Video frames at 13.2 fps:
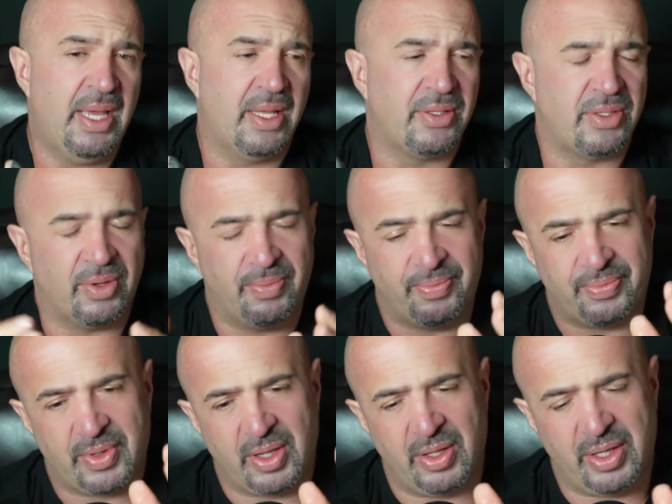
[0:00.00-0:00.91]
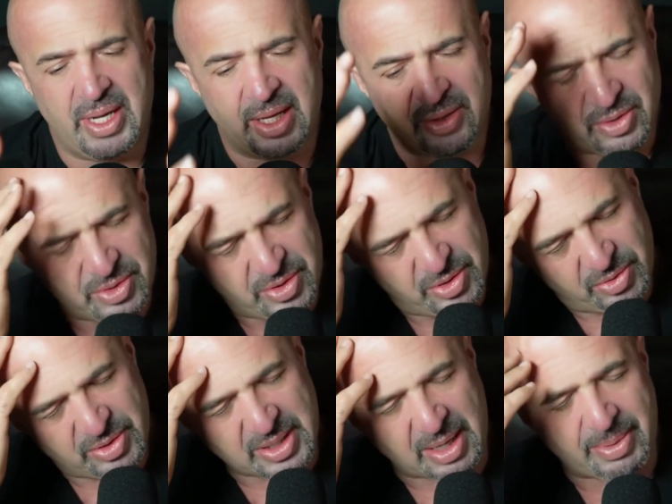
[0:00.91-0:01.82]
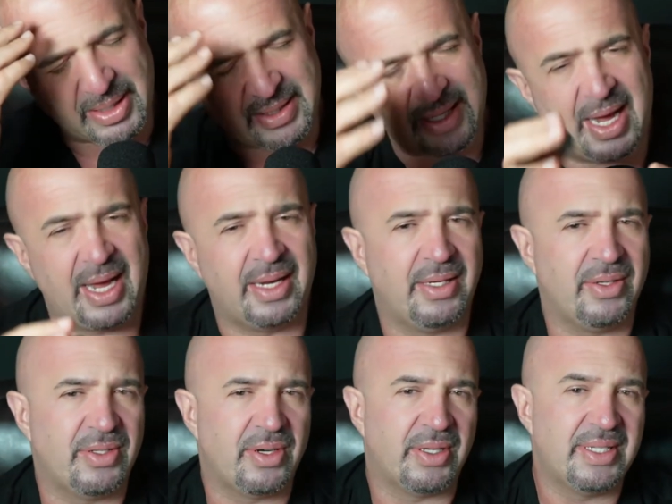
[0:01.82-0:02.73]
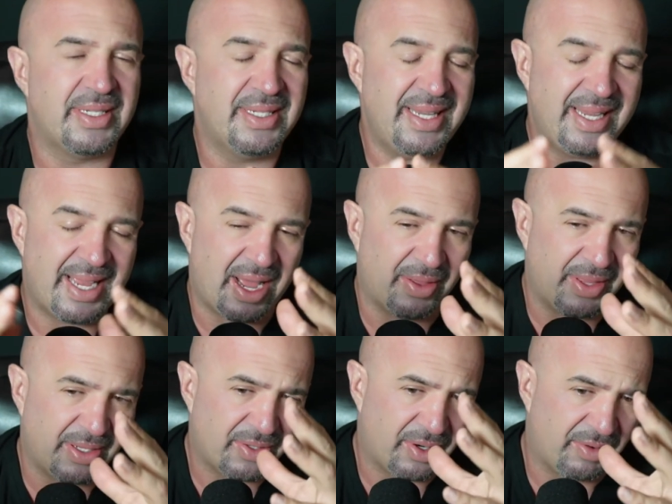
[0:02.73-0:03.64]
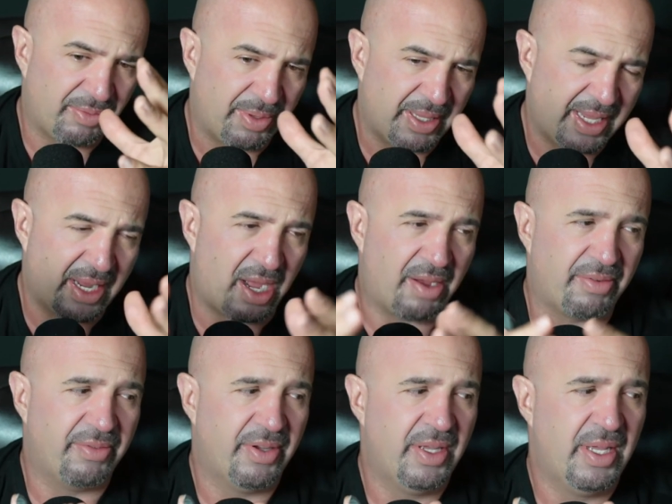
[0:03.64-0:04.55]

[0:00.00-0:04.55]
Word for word: And so, looking at those two side by side, you start seeing how they sort of play off